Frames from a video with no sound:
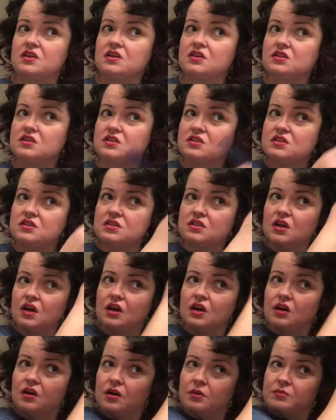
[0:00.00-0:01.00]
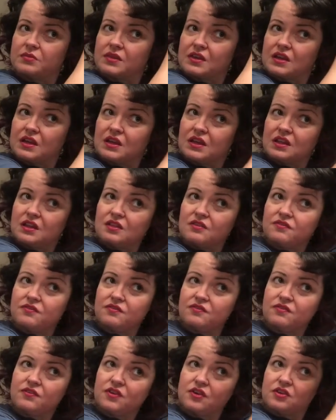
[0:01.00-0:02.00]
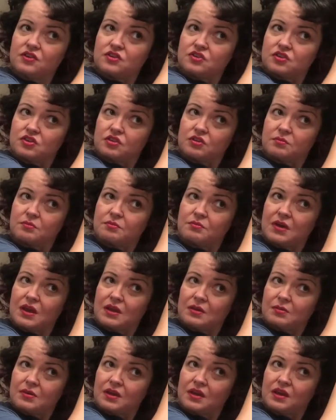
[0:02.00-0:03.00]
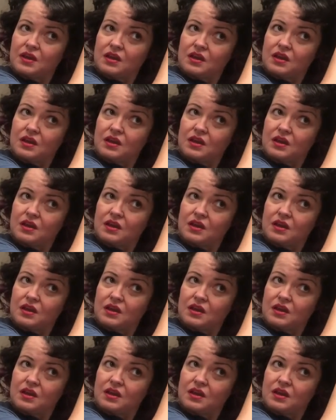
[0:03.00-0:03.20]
So I'm thinking in the future maybe